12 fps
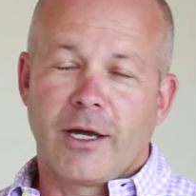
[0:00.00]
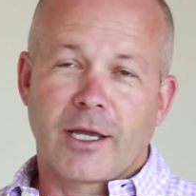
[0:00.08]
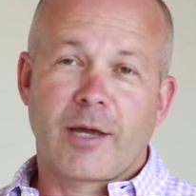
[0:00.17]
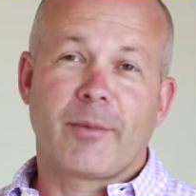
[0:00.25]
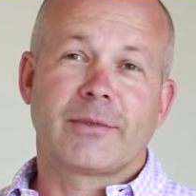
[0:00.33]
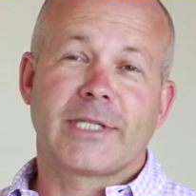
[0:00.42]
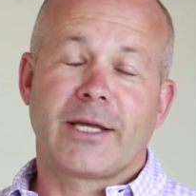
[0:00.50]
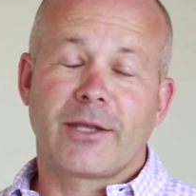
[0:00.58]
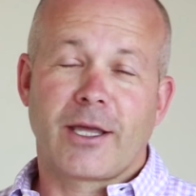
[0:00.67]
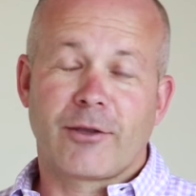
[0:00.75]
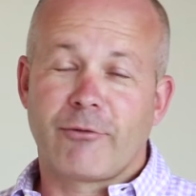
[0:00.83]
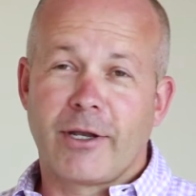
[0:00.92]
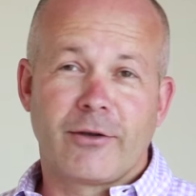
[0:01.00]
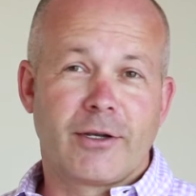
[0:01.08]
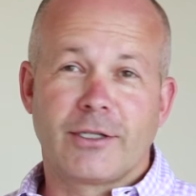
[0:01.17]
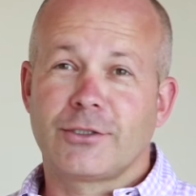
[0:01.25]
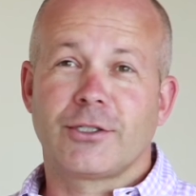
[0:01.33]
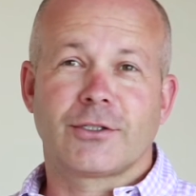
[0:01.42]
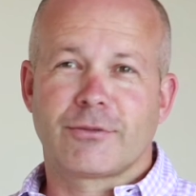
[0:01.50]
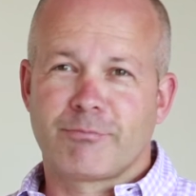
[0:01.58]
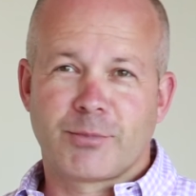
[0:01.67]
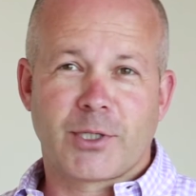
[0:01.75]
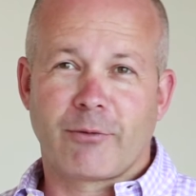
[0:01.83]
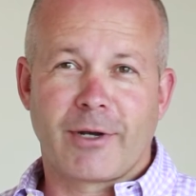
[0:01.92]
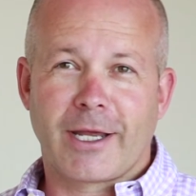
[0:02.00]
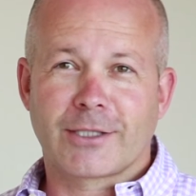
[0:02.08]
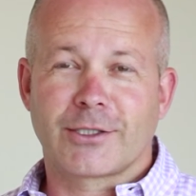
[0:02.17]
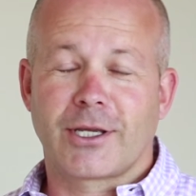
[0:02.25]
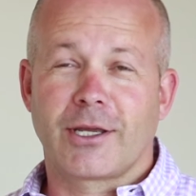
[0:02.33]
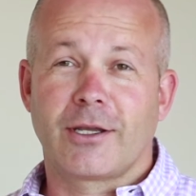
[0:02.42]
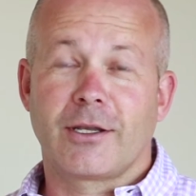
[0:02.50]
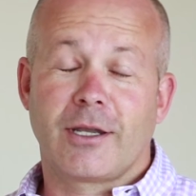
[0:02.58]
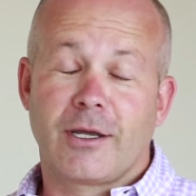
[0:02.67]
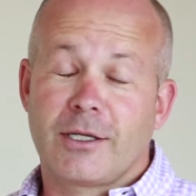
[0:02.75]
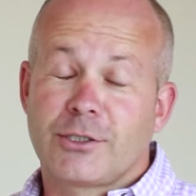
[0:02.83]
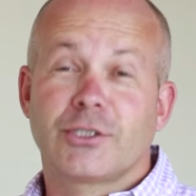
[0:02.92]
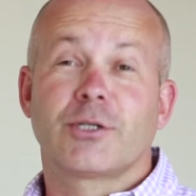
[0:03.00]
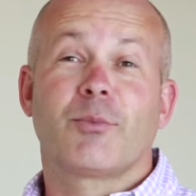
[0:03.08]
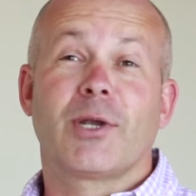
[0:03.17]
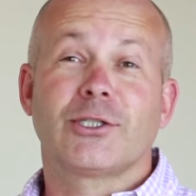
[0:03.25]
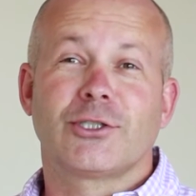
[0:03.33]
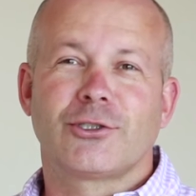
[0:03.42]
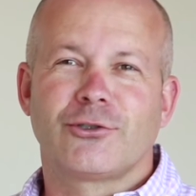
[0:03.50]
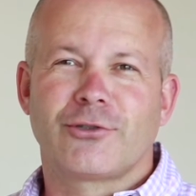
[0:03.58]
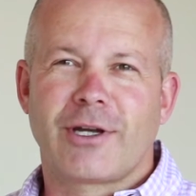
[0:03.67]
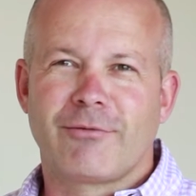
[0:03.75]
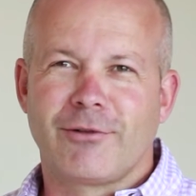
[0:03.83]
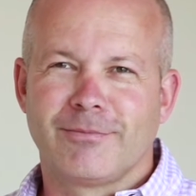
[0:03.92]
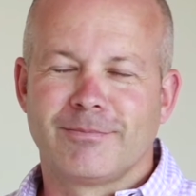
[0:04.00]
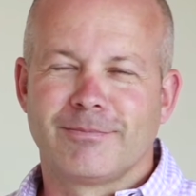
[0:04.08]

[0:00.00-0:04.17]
I come down the other end and it's just so relaxing, and it's just a pleasure to travel.